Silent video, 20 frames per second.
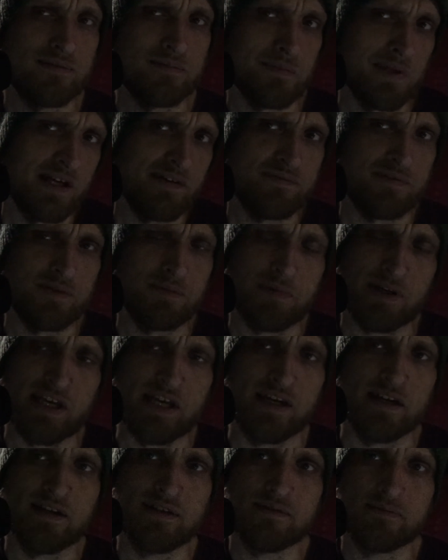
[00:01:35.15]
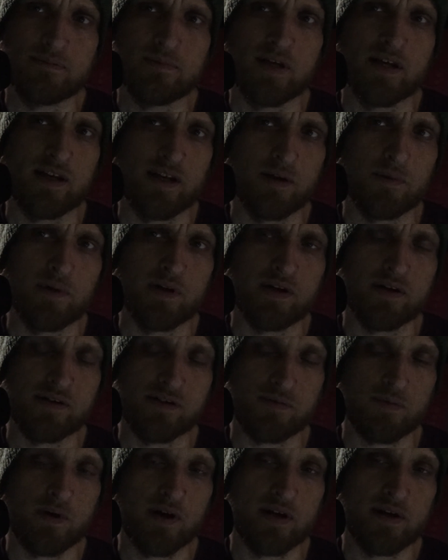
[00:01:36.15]
left him a key, and he went on
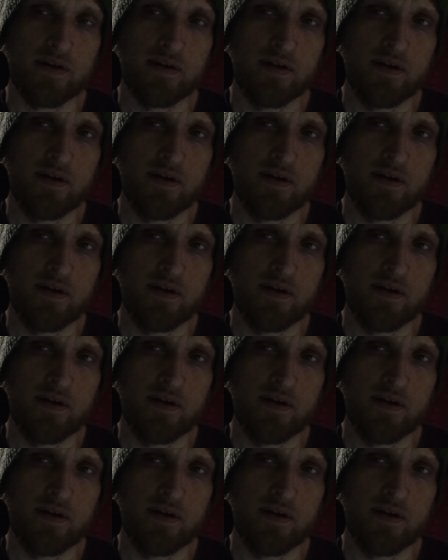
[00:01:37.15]
his way.